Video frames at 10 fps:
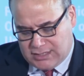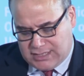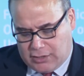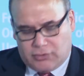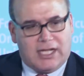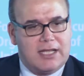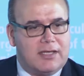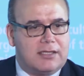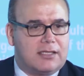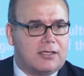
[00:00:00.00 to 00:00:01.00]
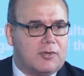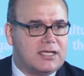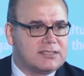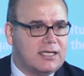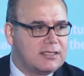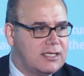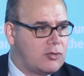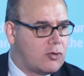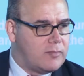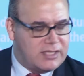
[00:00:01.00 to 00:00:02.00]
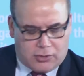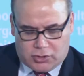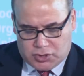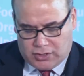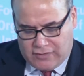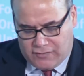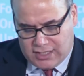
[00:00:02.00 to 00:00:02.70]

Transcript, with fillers: The second element was that they documented also the